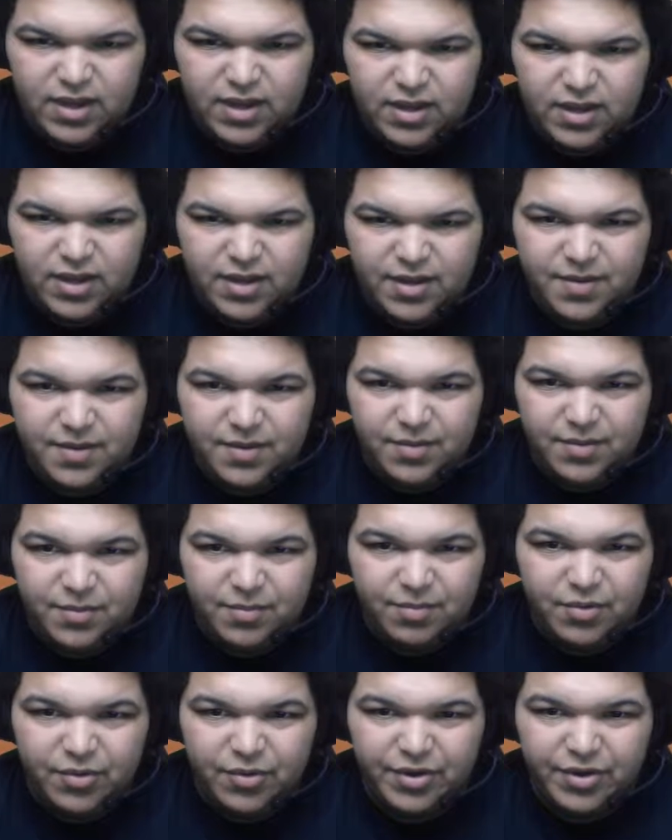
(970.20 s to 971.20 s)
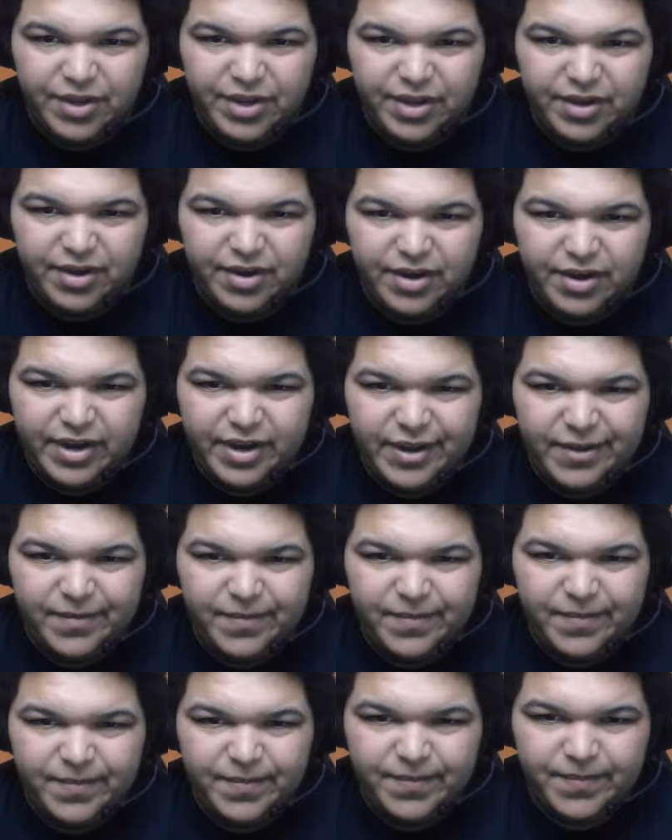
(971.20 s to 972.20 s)
Oh boy,
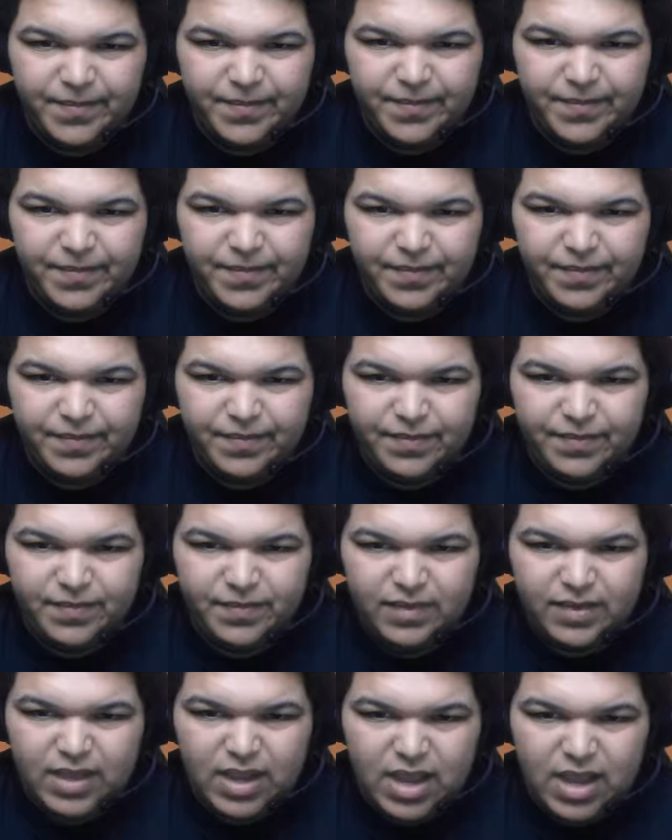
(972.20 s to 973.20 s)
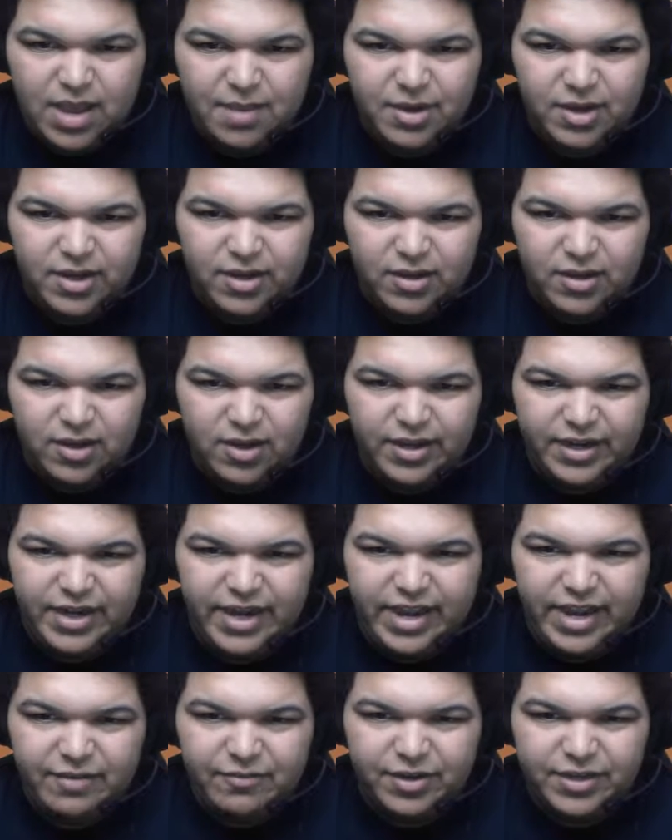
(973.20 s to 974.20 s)
alright. I'm not gonna
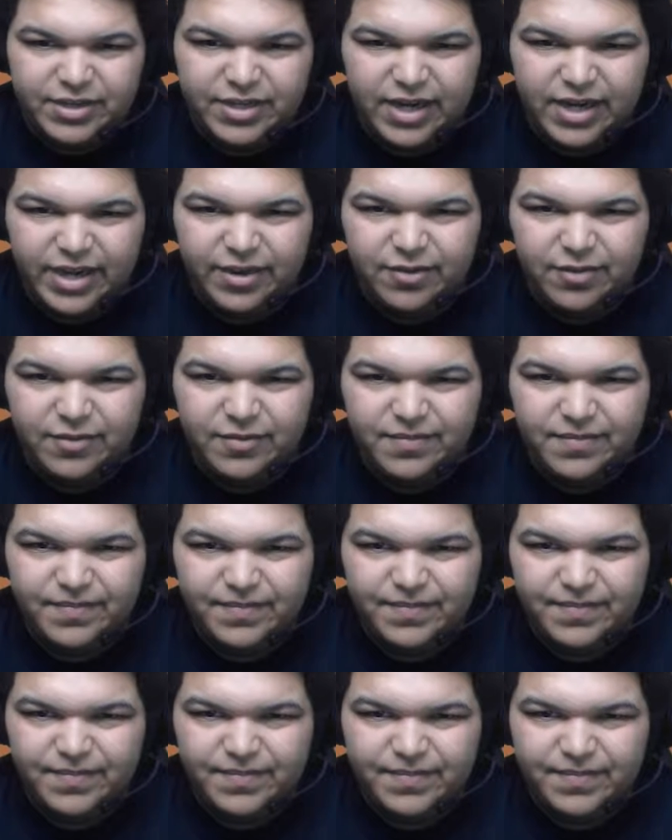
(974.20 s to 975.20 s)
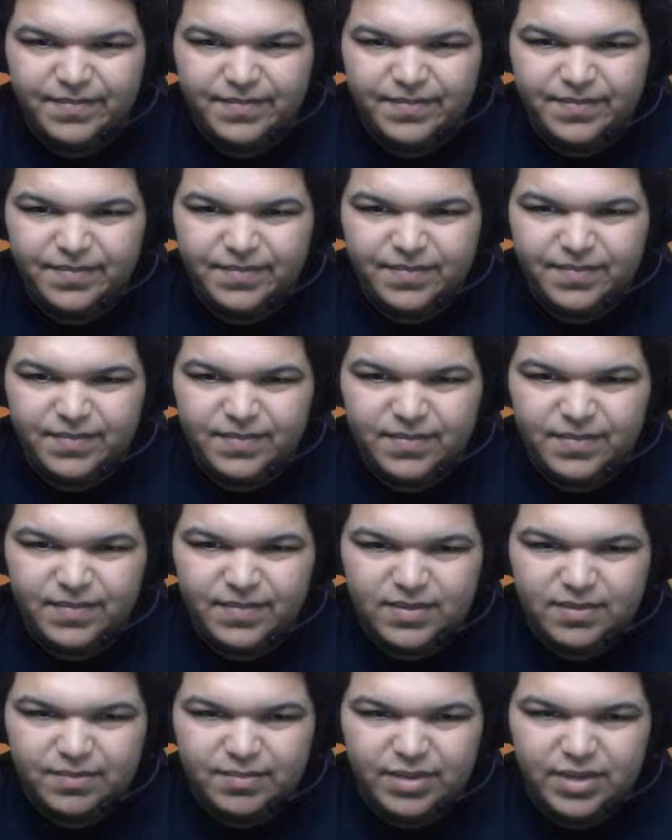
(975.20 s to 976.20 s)
hunt every tile,
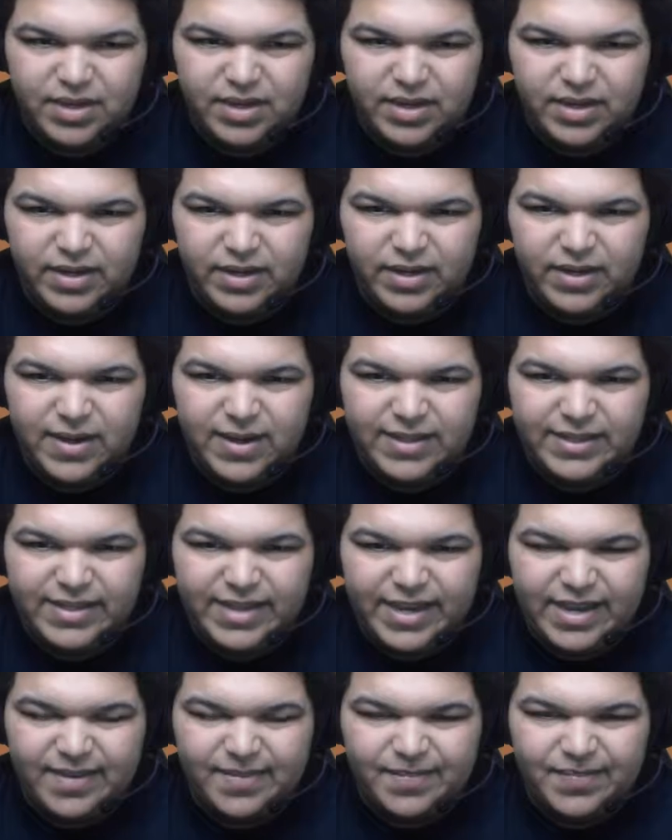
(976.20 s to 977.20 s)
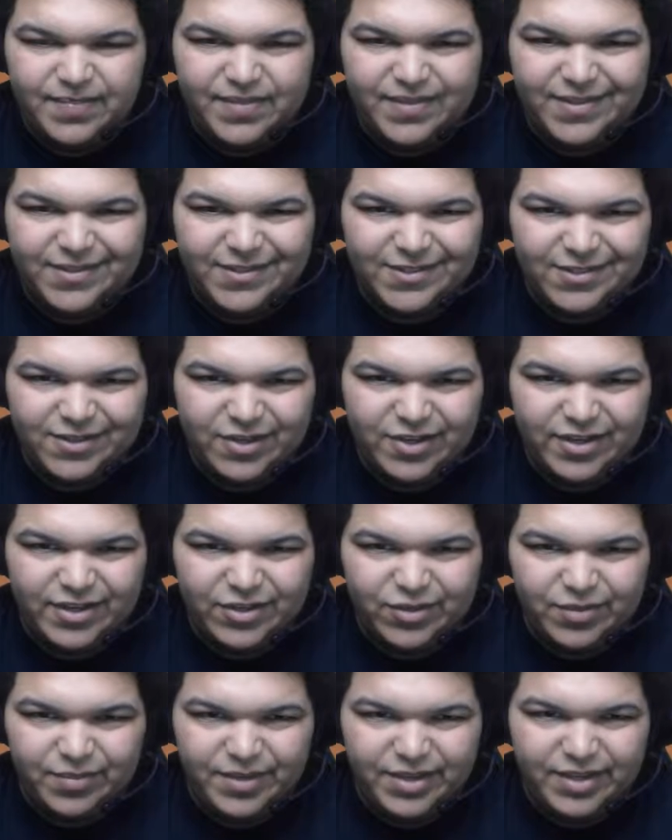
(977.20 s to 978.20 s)
but goddamn, this is
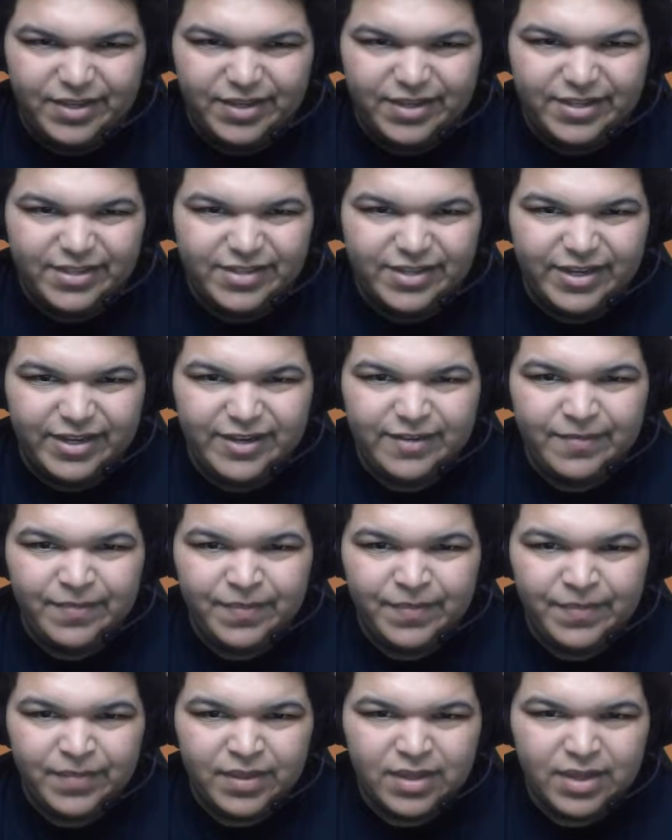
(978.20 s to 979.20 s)
gonna kill me on the inside.